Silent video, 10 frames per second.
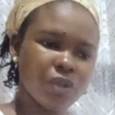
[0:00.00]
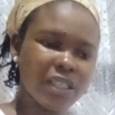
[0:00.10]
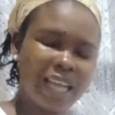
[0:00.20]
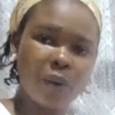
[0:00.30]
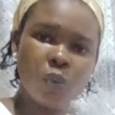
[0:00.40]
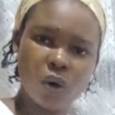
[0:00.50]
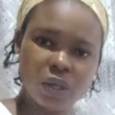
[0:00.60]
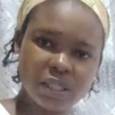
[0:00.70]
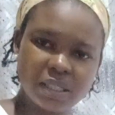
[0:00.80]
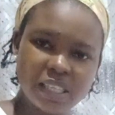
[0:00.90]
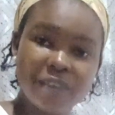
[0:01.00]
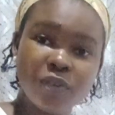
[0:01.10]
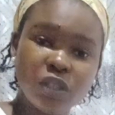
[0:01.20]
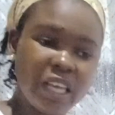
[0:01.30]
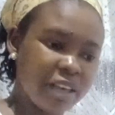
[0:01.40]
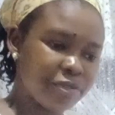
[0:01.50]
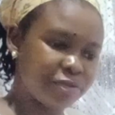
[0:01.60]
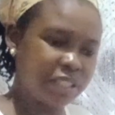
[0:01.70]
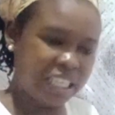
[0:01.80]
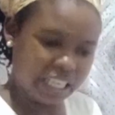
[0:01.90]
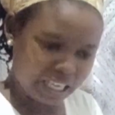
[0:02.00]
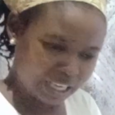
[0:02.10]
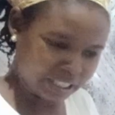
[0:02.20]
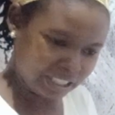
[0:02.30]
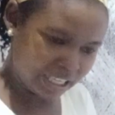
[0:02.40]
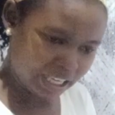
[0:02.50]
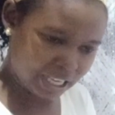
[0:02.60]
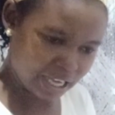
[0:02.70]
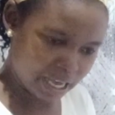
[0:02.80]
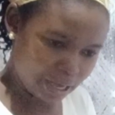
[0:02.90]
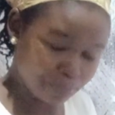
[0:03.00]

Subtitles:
that works, even if the